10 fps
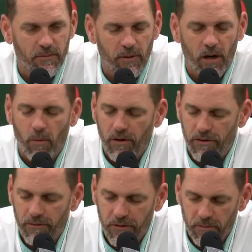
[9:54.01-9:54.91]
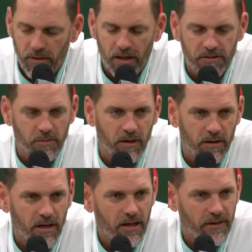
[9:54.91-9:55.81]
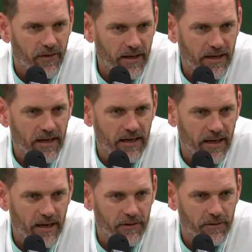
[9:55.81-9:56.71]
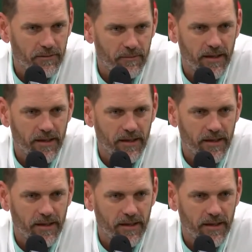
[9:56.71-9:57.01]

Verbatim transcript: and we don't want to do too much where they can't handle.